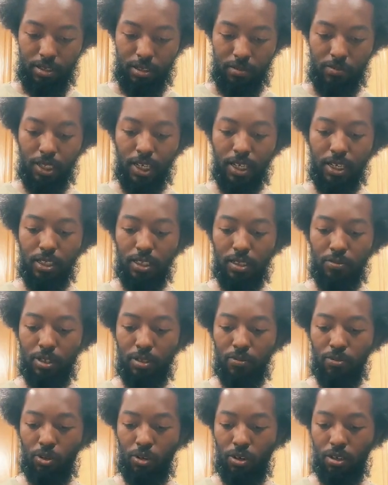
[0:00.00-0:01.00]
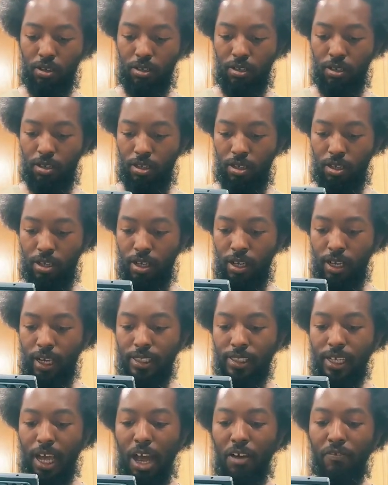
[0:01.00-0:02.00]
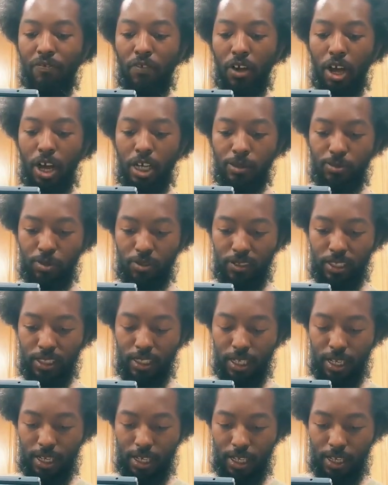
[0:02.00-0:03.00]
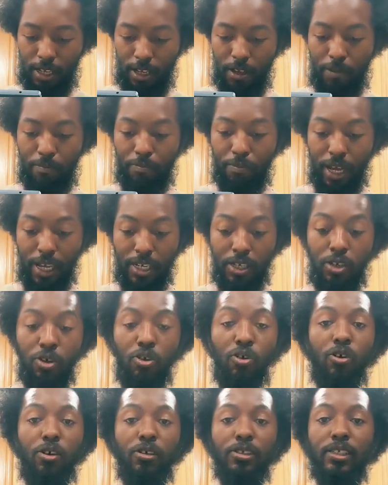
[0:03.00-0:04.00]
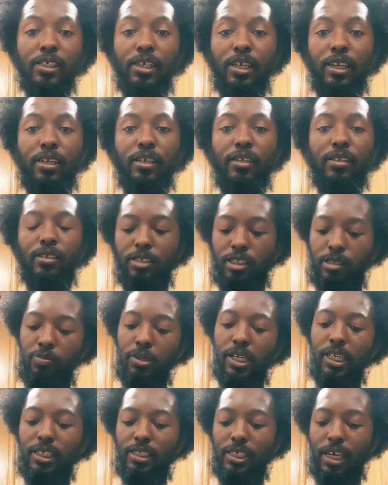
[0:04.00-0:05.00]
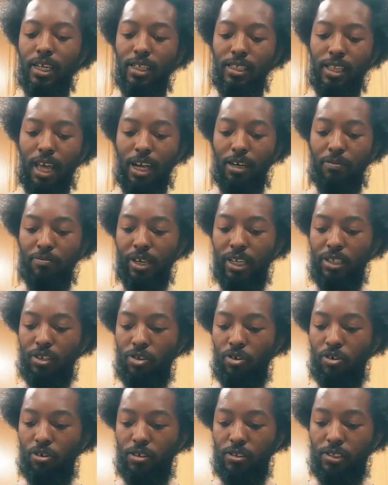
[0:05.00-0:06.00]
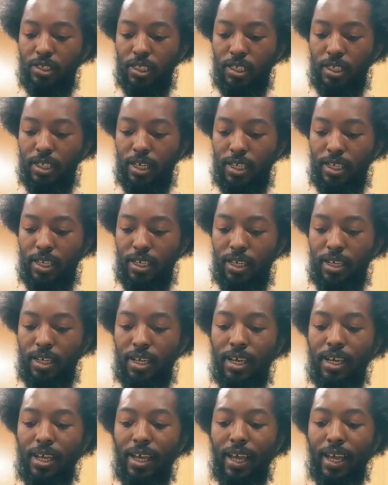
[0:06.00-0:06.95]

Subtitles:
I'm going to get a little bit more. It's got phosphorus in it, beta-carotene. Spinach had a lot of beta-carotene in it.